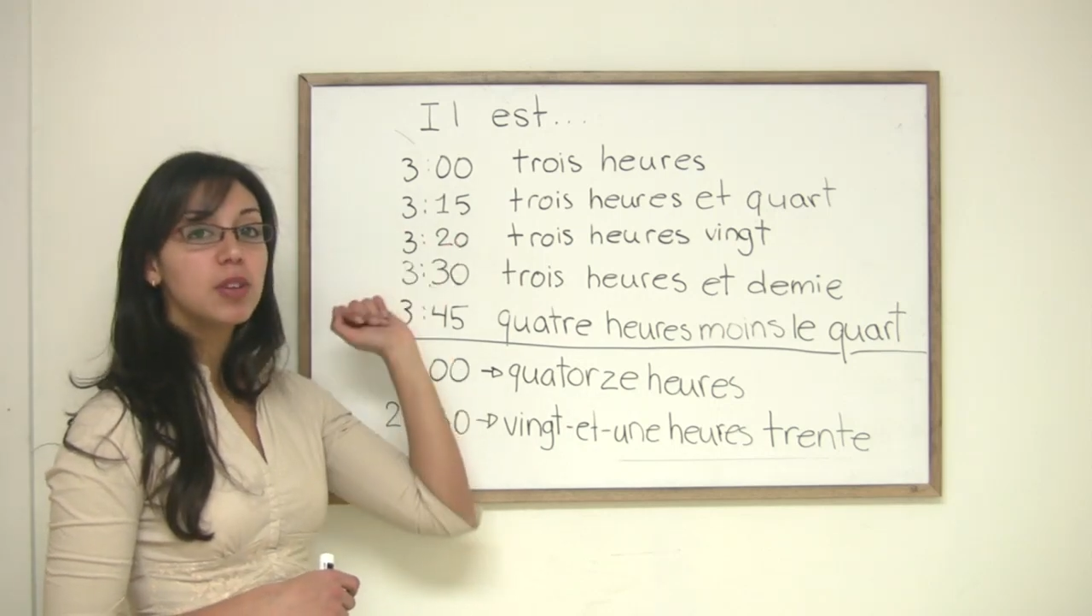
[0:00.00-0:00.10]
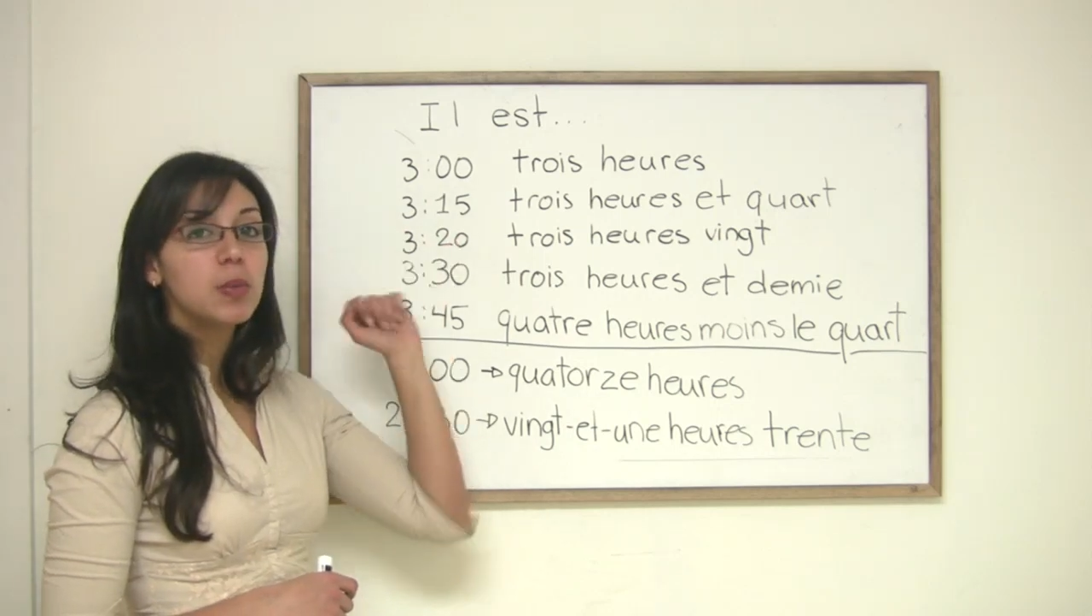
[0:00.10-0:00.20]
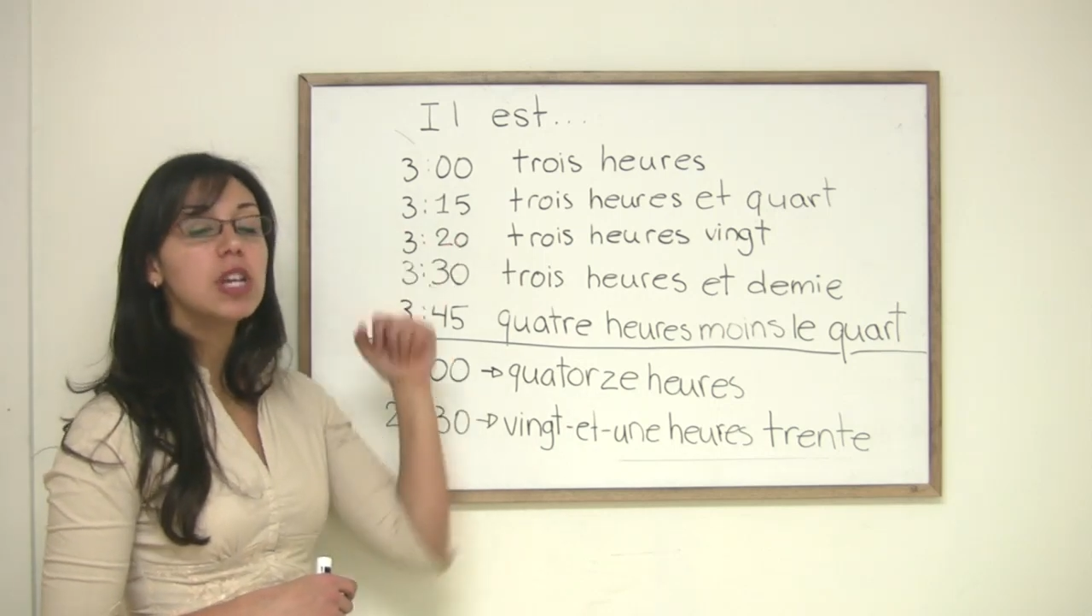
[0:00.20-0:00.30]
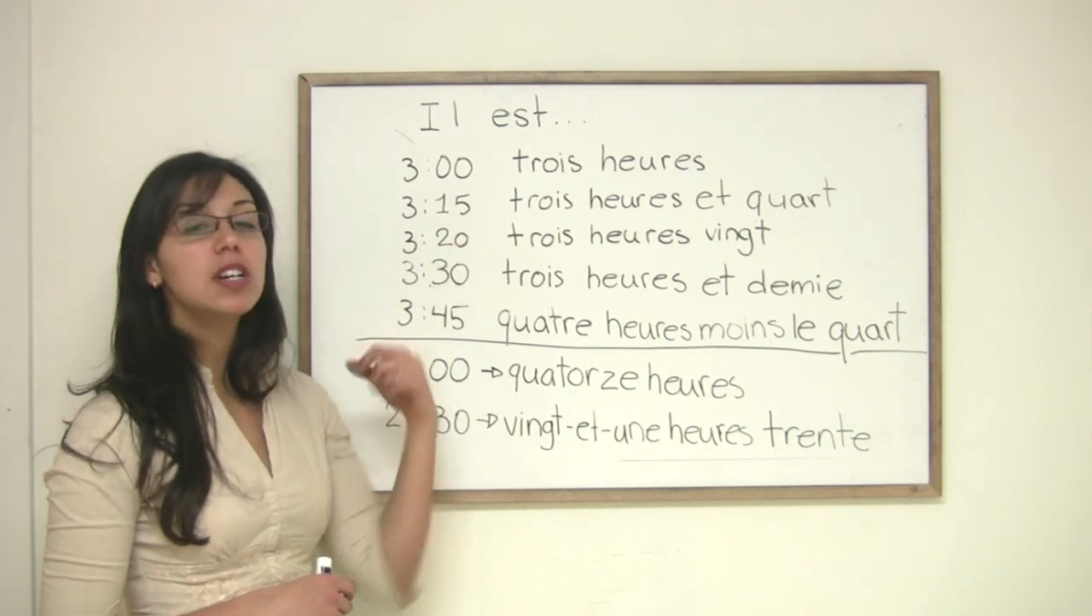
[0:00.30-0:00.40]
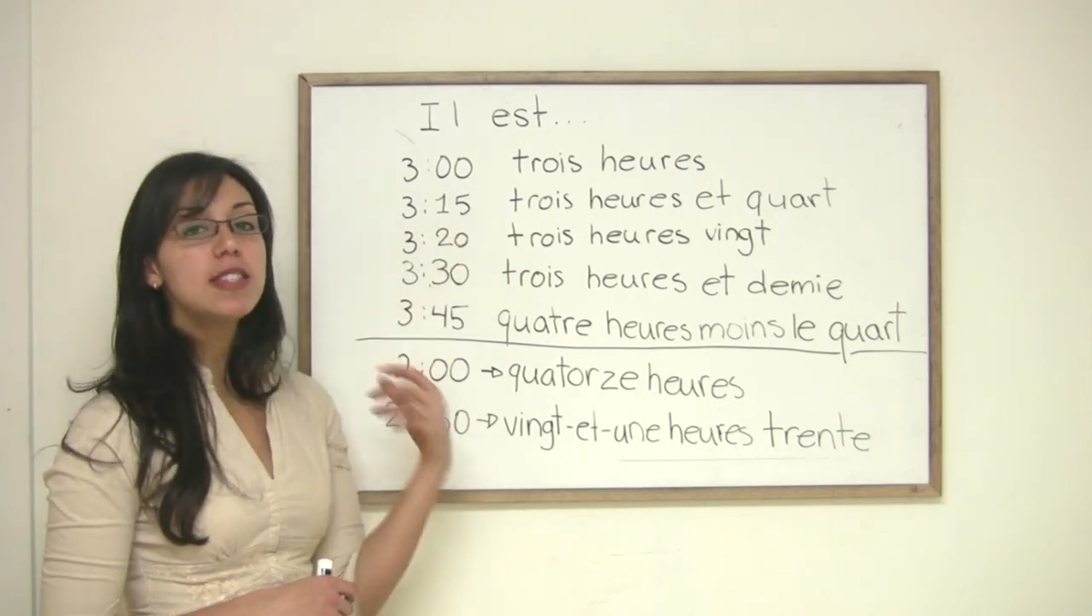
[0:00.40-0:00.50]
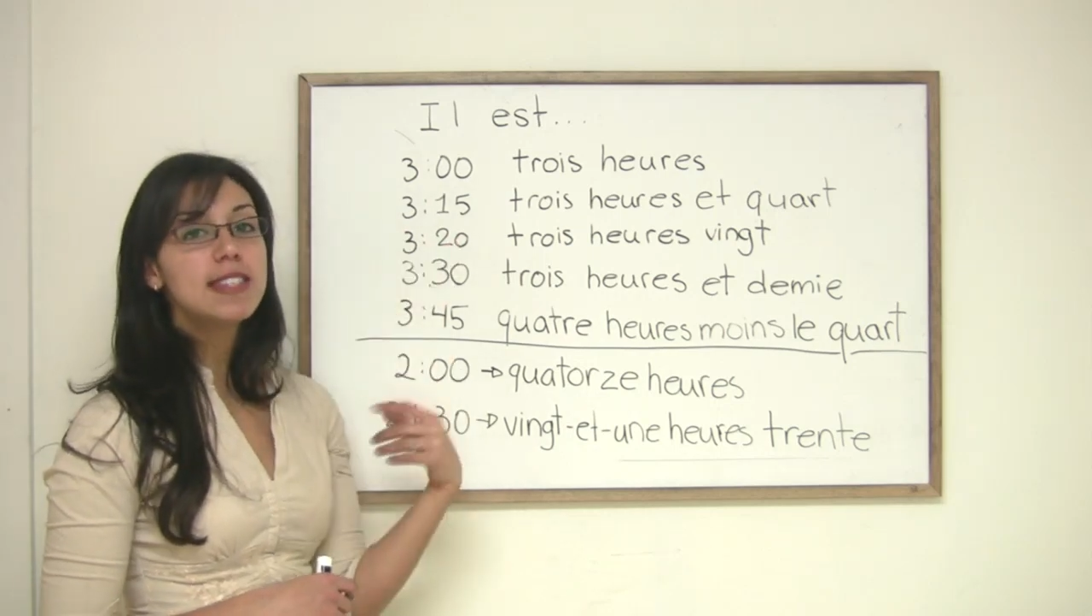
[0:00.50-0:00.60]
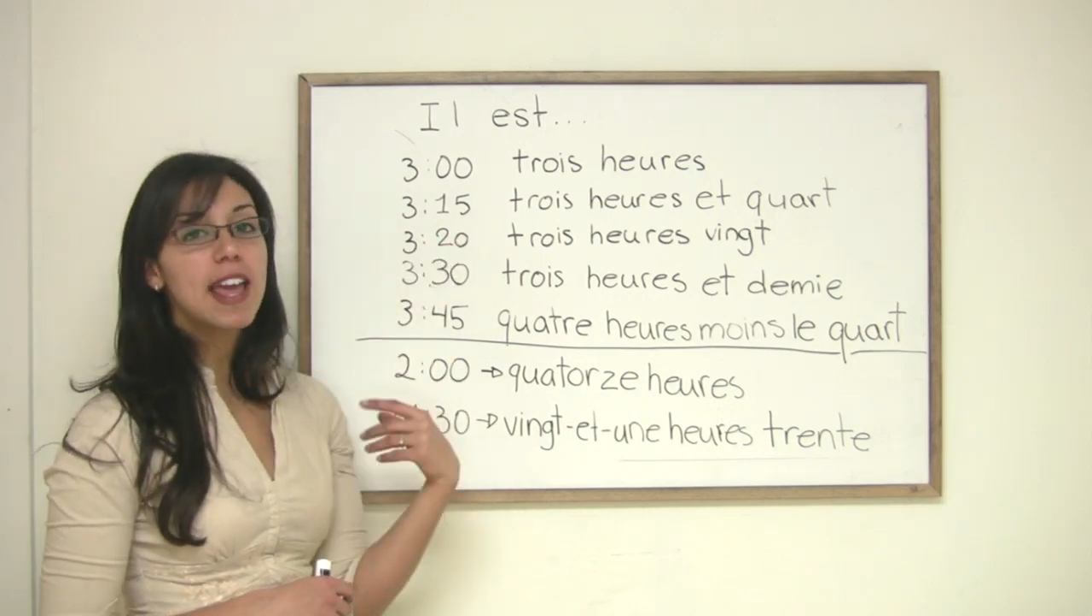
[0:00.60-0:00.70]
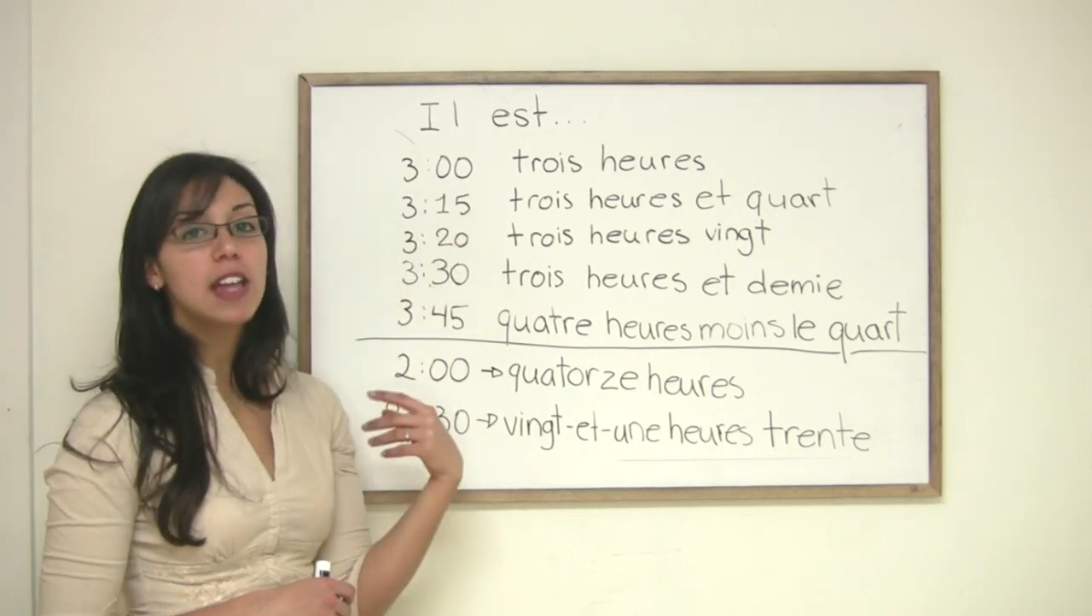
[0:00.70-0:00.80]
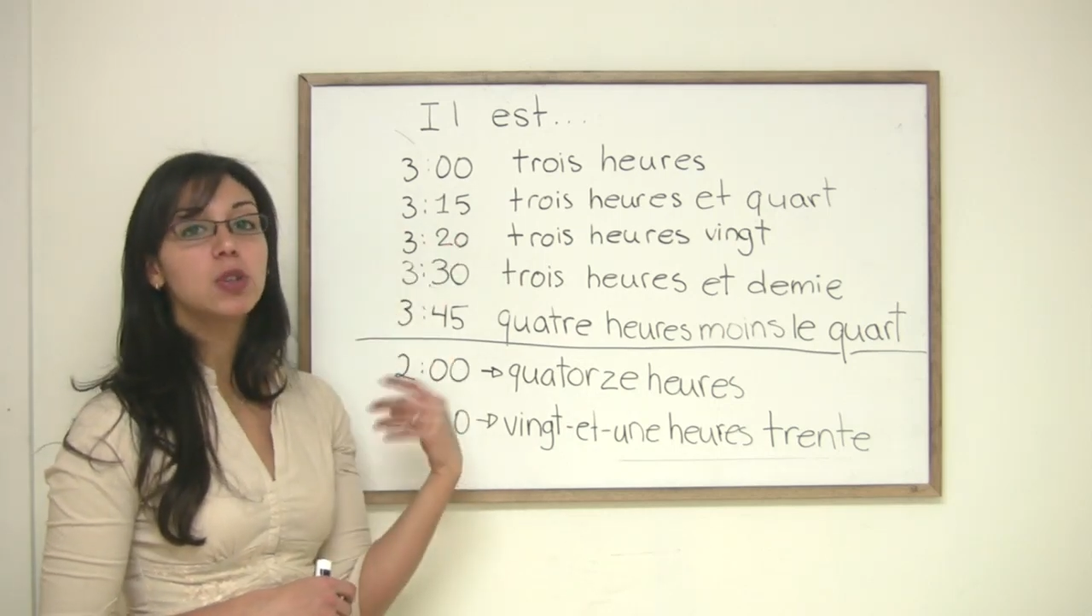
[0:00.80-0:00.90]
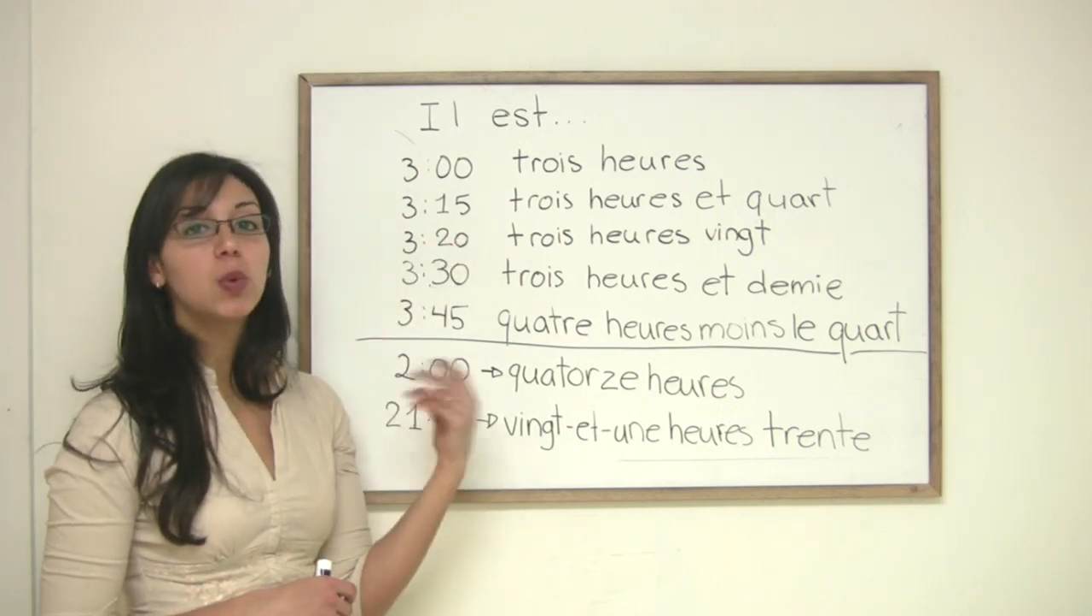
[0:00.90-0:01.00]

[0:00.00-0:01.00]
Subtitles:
we could say